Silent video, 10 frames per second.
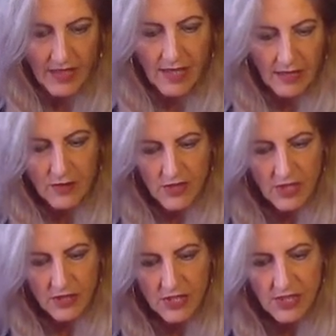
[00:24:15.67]
Yeah, you're
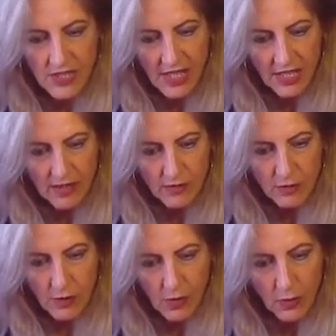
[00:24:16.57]
starting to take
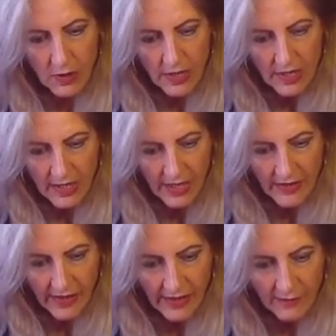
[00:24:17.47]
control,
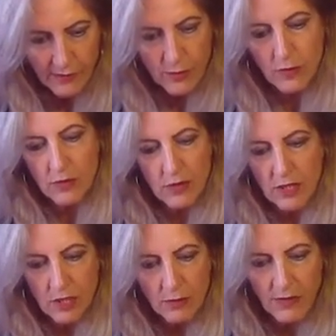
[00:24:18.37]
and therefore
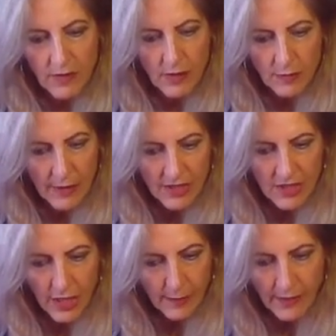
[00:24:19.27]
we've got a
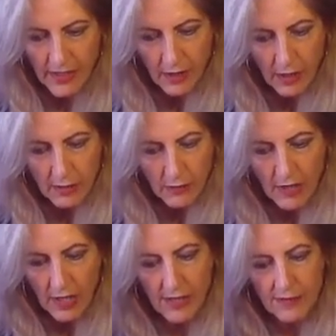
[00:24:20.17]
much happier
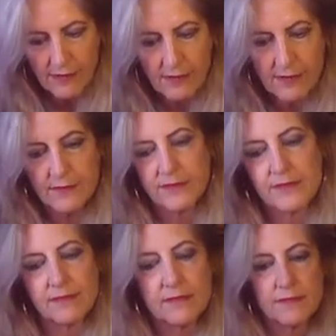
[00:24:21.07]
home life.
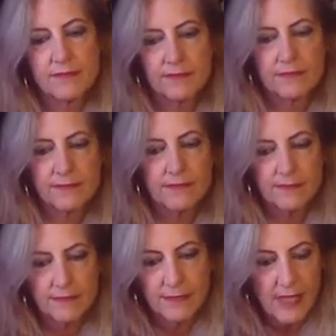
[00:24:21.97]

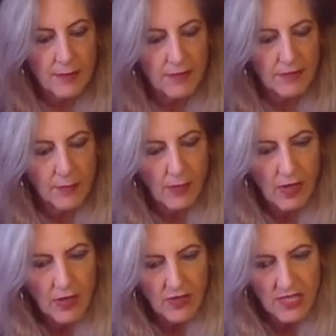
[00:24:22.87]
Maybe with a
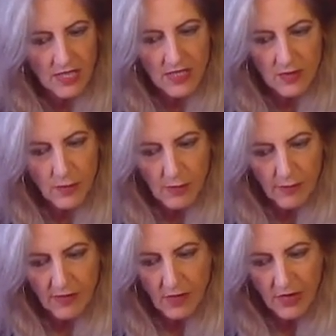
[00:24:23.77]
party as well.
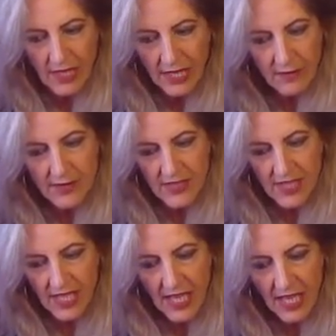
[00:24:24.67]
We've got the Lovers
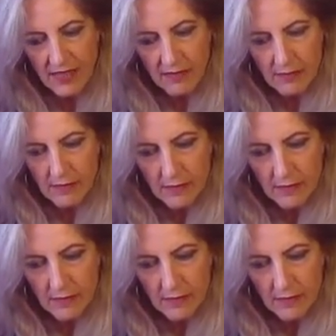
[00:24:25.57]
again.